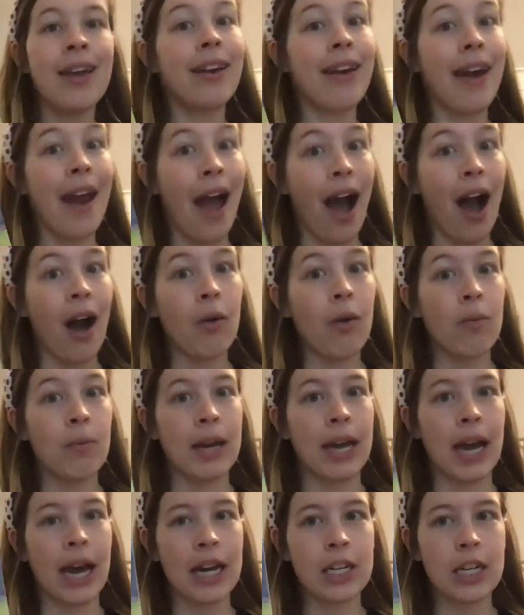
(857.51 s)
Now,
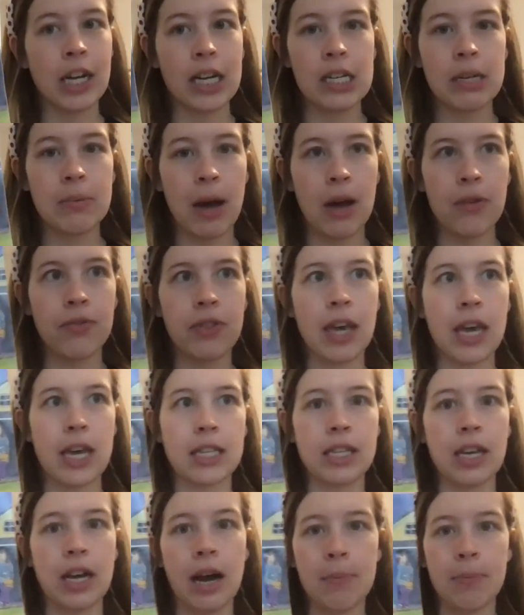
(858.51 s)
we kind of talked about
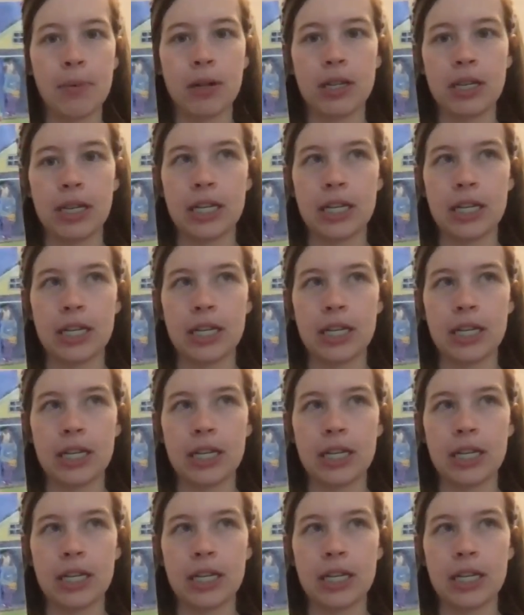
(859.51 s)
this a couple of